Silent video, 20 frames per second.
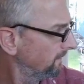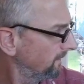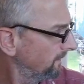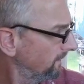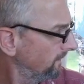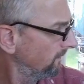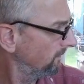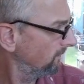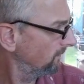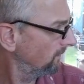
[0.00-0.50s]

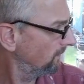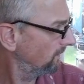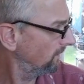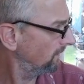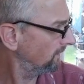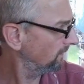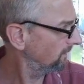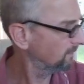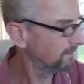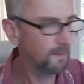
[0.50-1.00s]
Don't
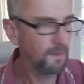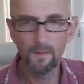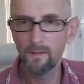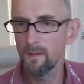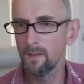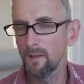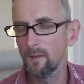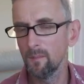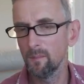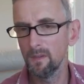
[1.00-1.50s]
think there's
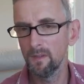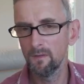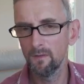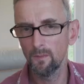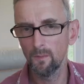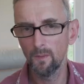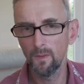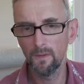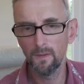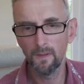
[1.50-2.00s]
anything in beta
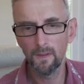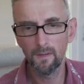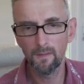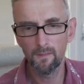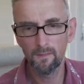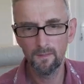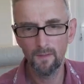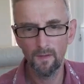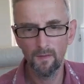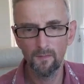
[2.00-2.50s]
1 that I
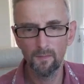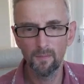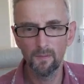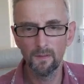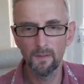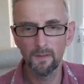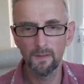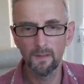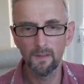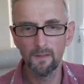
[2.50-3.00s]

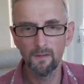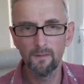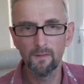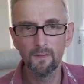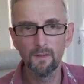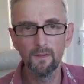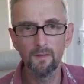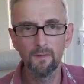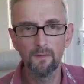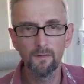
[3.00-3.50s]
desperately need, so
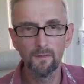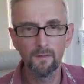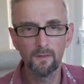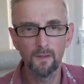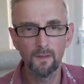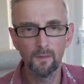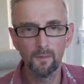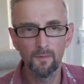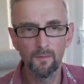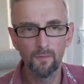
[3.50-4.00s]
let's just
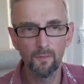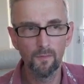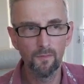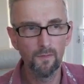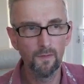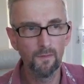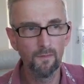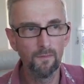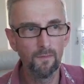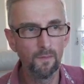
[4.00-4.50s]
go with
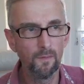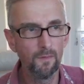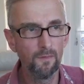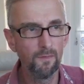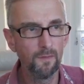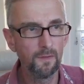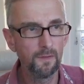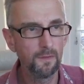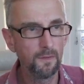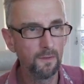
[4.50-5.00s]
454
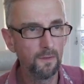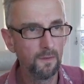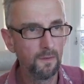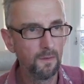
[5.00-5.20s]
official.